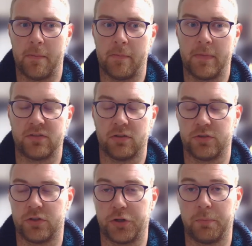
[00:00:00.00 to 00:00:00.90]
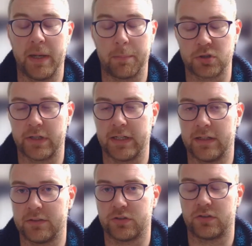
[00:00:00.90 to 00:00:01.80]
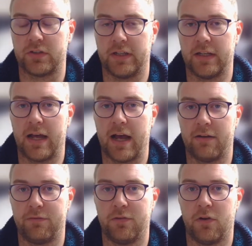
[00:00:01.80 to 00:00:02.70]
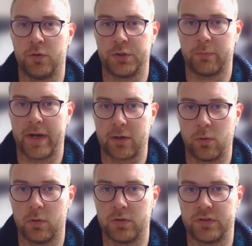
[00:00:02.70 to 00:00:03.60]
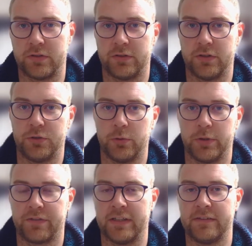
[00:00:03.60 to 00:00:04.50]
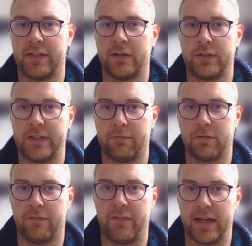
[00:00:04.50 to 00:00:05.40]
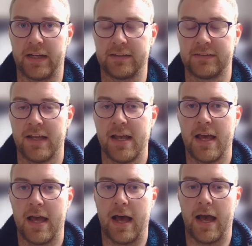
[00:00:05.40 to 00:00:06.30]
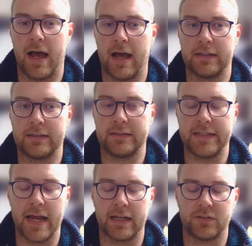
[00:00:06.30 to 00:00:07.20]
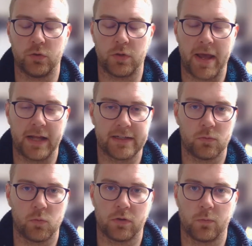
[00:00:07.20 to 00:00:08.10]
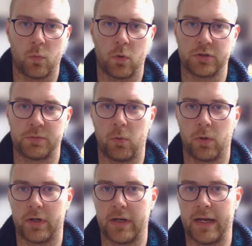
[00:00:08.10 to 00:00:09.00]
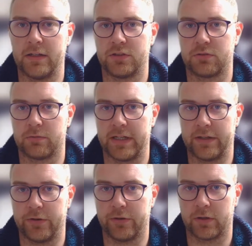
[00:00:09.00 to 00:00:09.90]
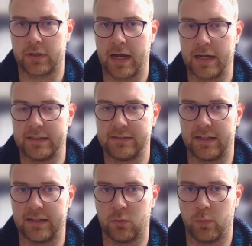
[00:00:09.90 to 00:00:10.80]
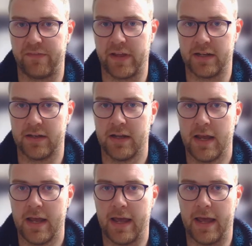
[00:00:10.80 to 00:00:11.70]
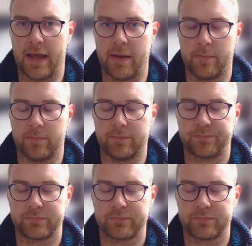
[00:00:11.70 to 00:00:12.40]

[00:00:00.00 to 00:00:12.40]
It's also a good paper trail just to have on your records to show you've considered different things. And yeah, so depending on what water sport industry you're kind of sitting within, um,